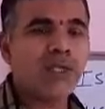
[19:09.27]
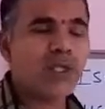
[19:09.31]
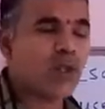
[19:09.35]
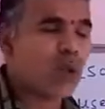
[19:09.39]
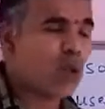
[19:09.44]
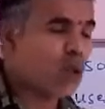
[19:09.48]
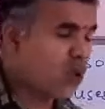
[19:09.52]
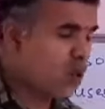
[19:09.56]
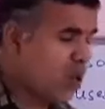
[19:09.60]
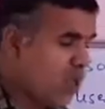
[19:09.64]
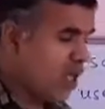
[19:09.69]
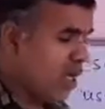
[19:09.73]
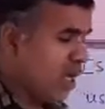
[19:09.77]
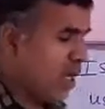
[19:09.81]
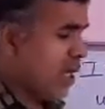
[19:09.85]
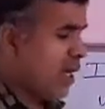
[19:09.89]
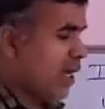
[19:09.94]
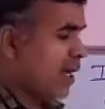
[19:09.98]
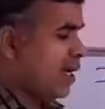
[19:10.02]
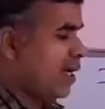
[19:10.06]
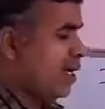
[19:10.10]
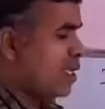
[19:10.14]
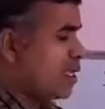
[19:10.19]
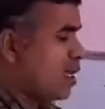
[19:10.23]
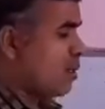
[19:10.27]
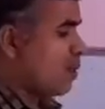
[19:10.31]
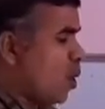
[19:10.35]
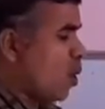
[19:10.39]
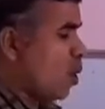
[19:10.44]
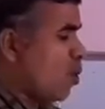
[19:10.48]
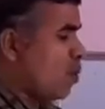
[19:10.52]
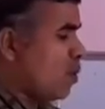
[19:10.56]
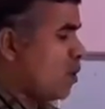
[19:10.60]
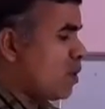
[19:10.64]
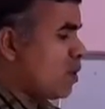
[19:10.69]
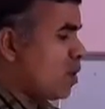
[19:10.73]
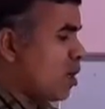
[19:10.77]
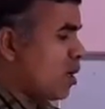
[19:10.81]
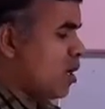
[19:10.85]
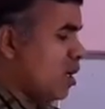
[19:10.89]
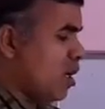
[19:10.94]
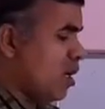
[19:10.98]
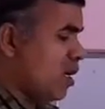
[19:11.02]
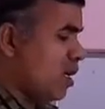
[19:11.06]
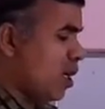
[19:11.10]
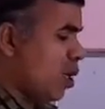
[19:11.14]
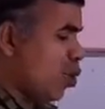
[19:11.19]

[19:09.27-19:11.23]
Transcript: So it is about a